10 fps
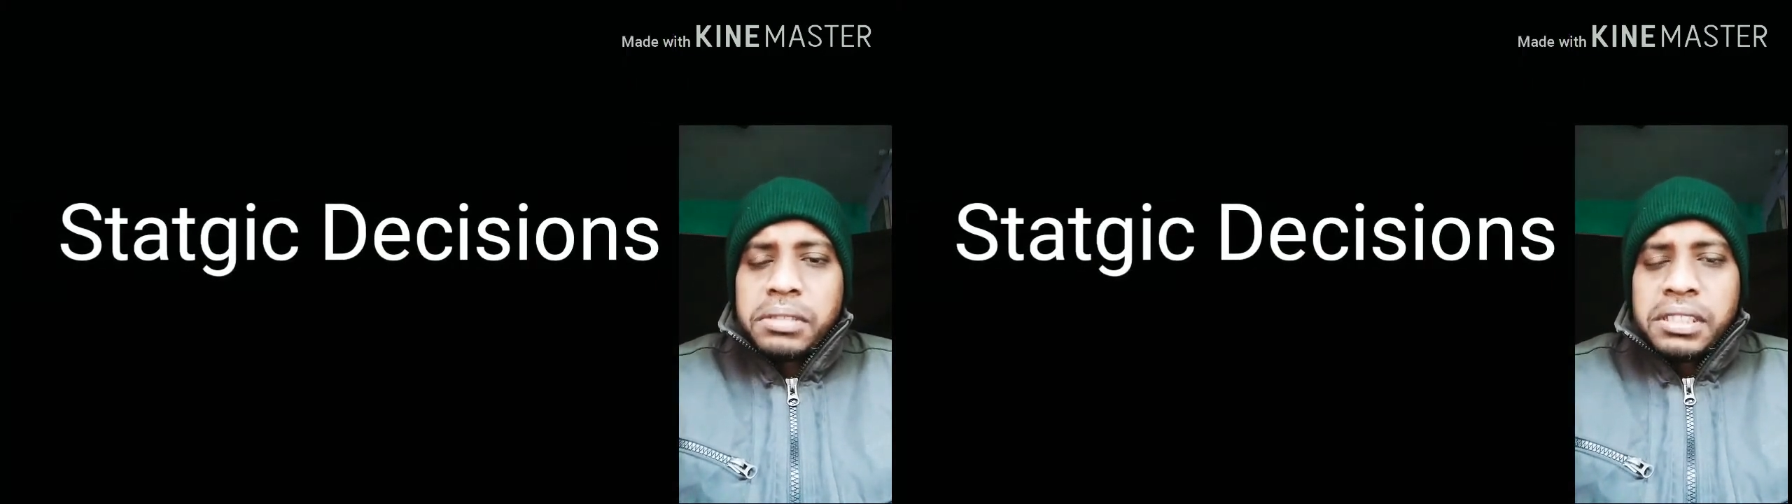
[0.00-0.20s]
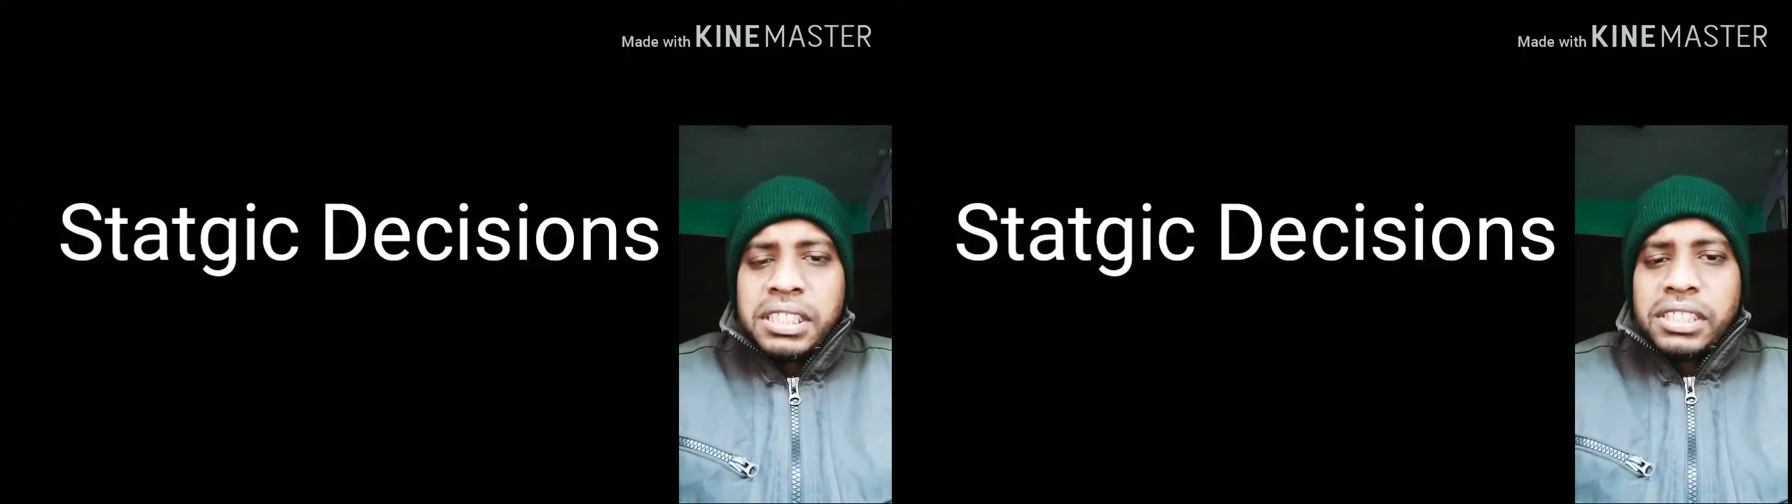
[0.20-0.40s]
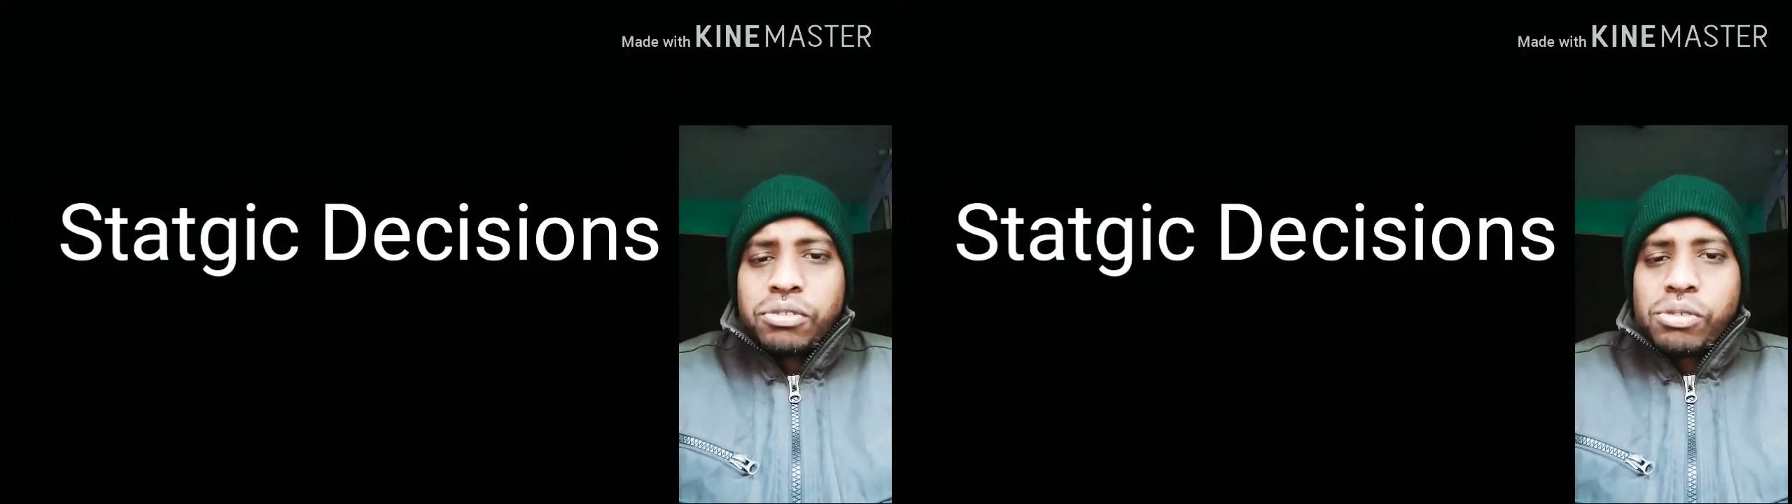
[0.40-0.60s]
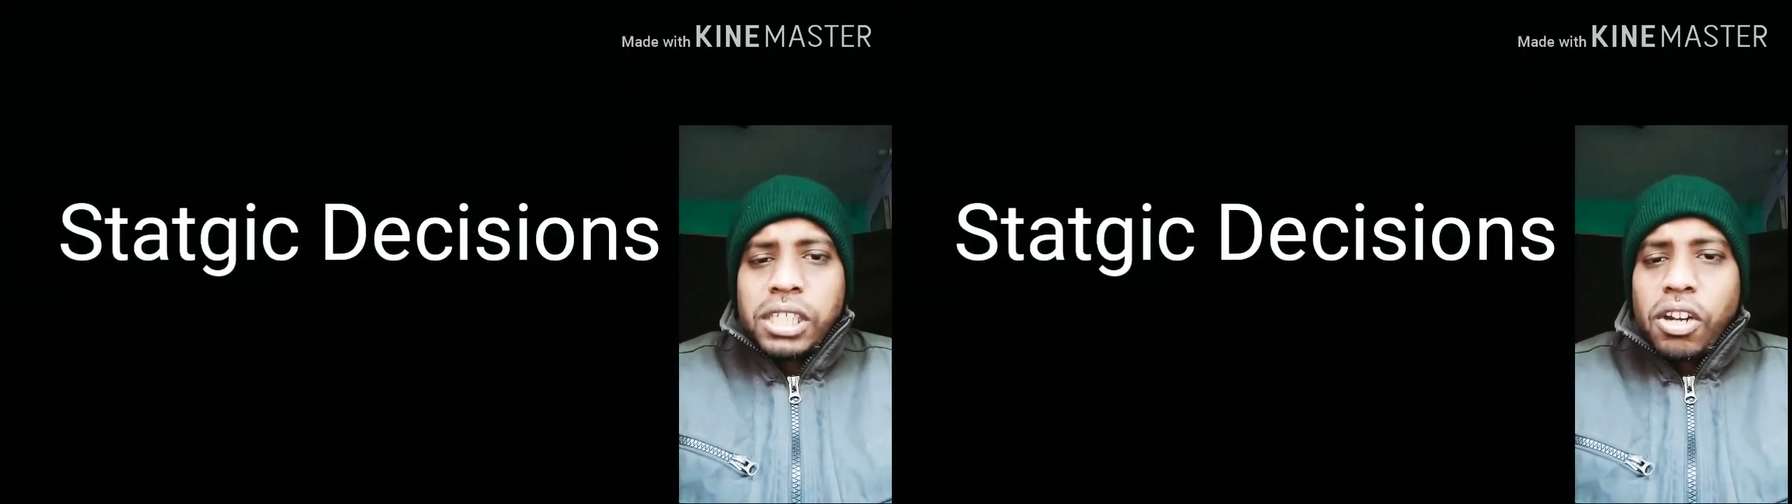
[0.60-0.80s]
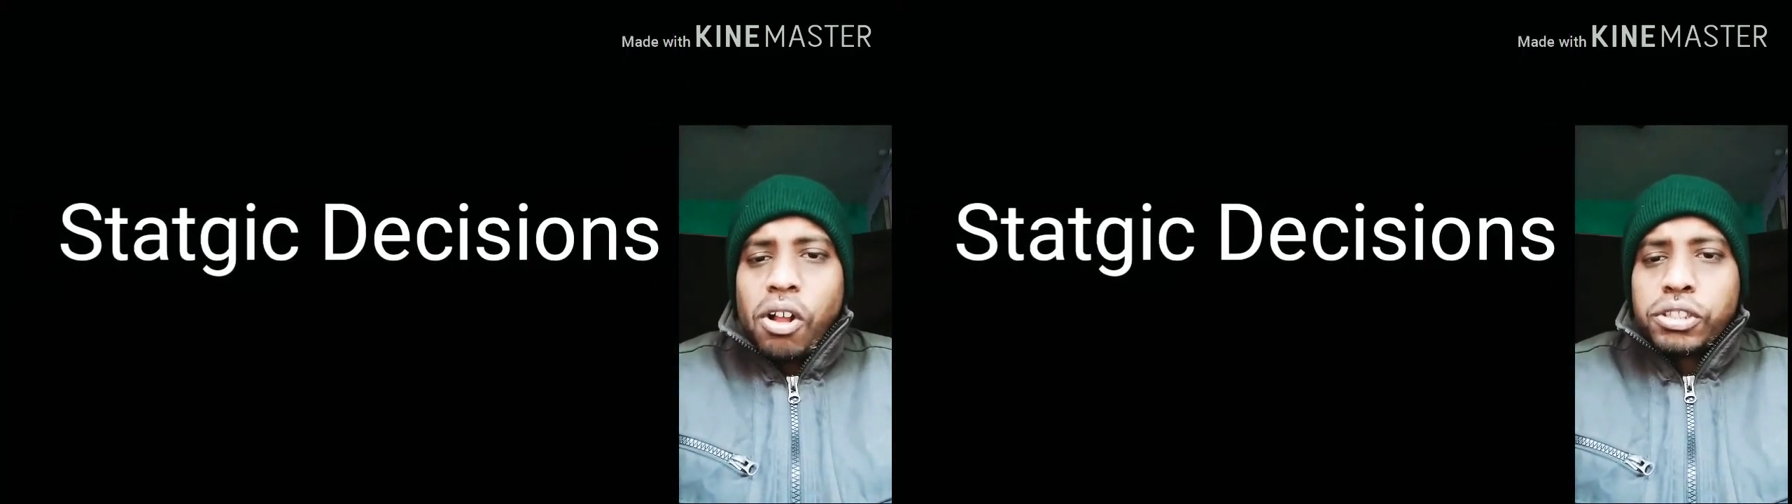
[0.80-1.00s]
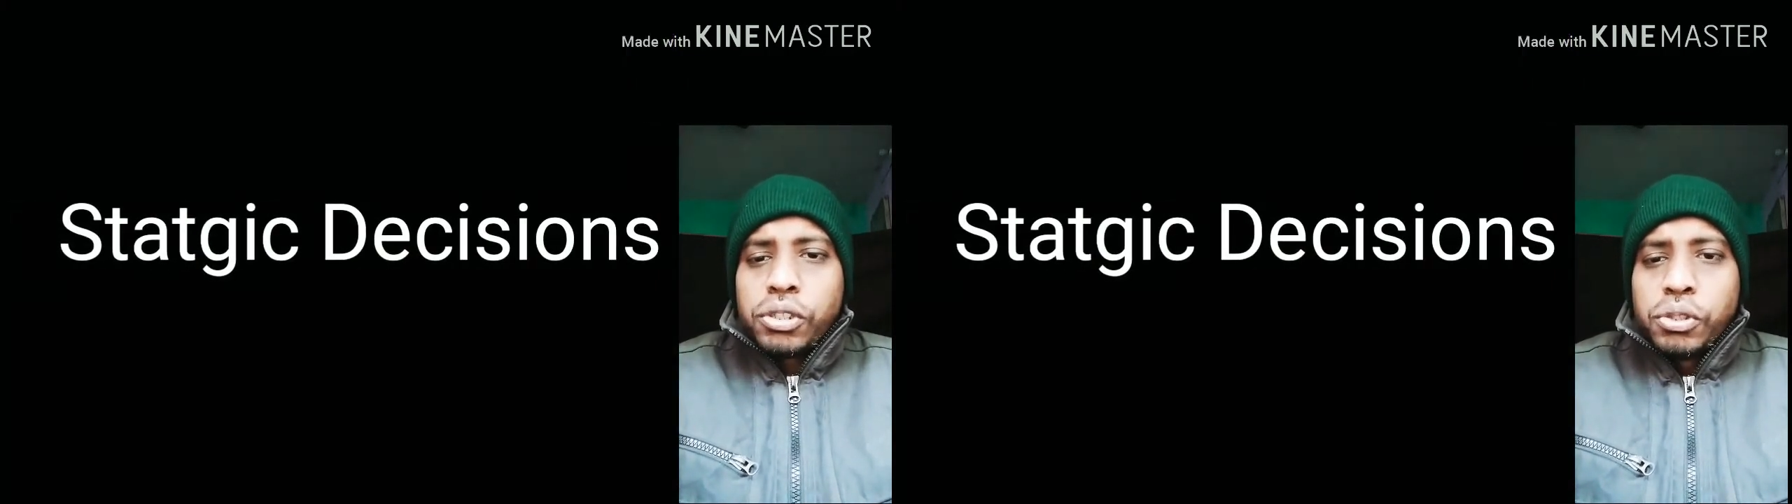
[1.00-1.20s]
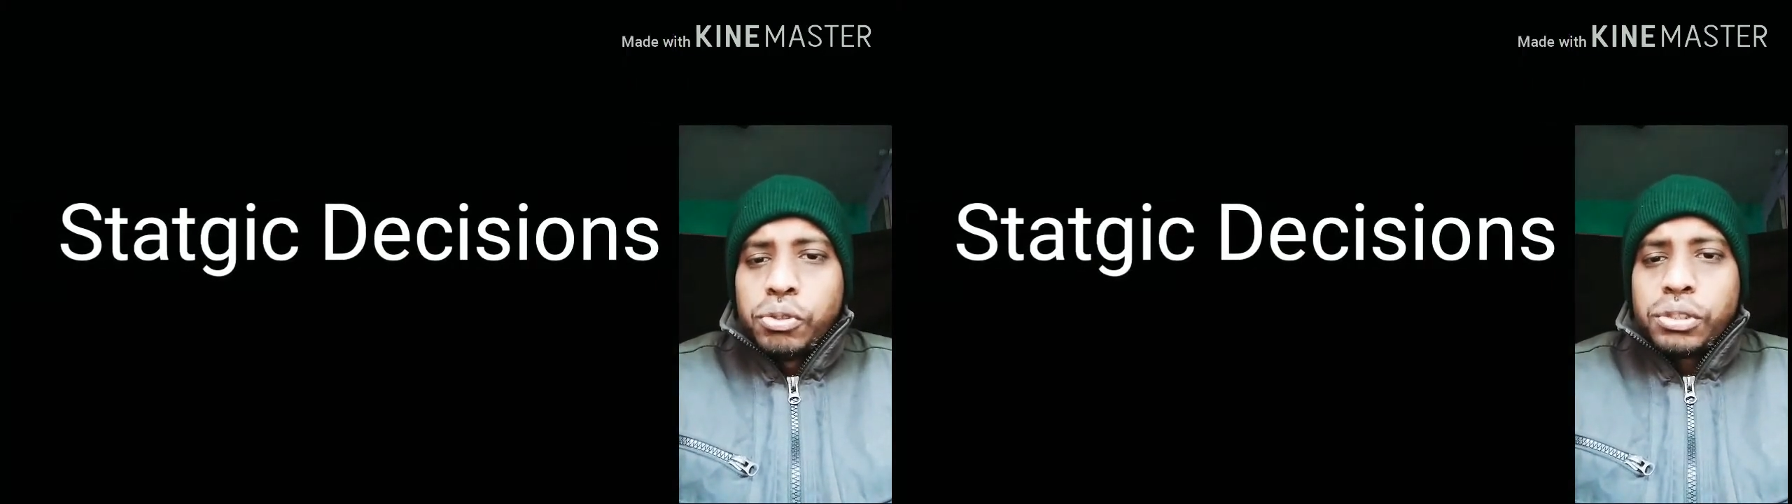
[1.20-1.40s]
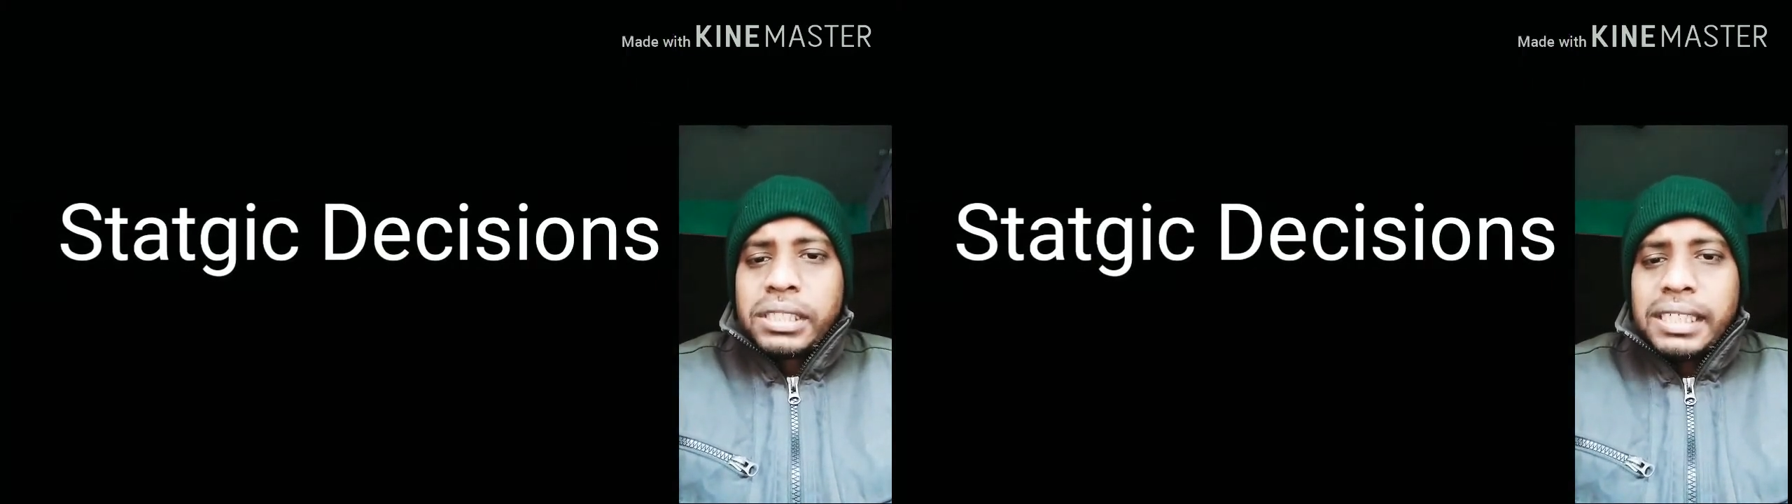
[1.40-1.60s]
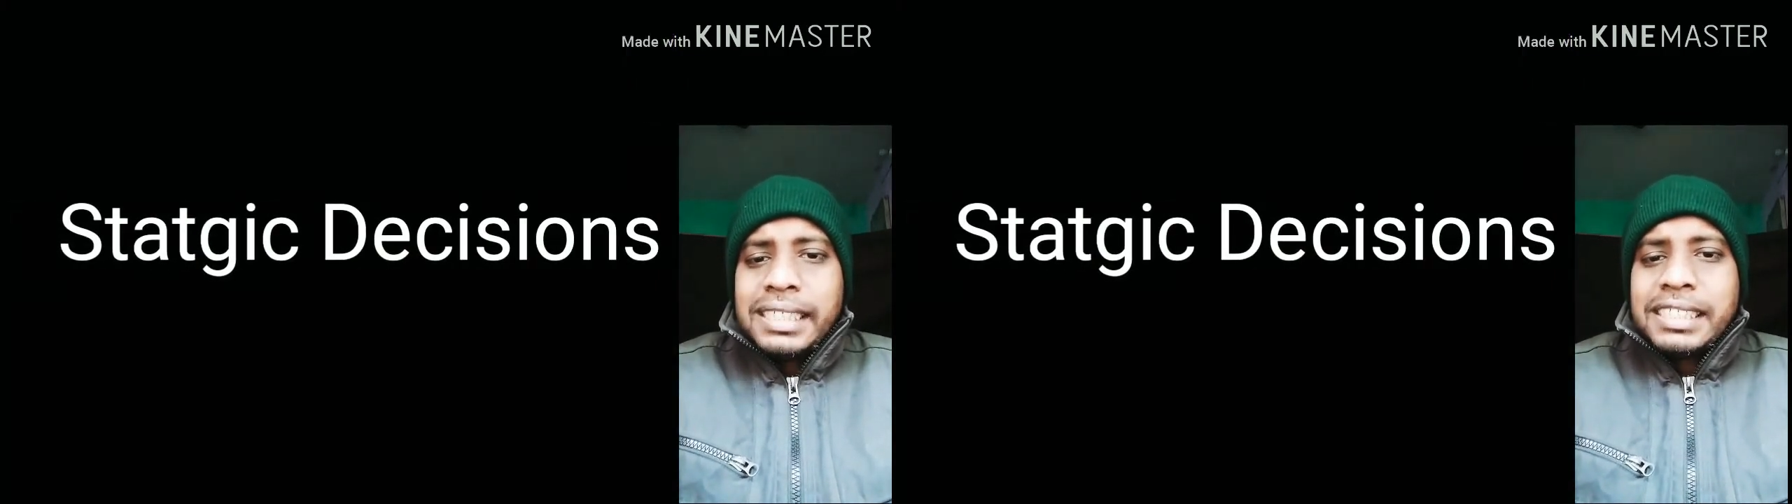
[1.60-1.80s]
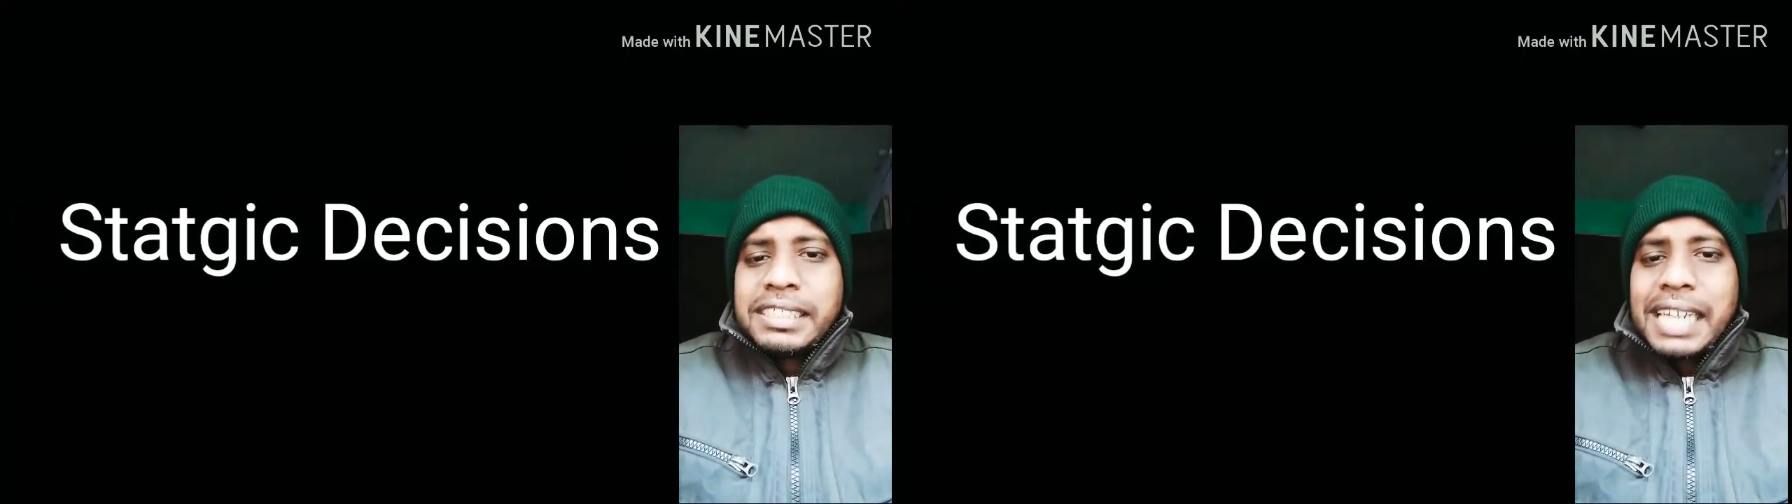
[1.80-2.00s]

these tools are also used in a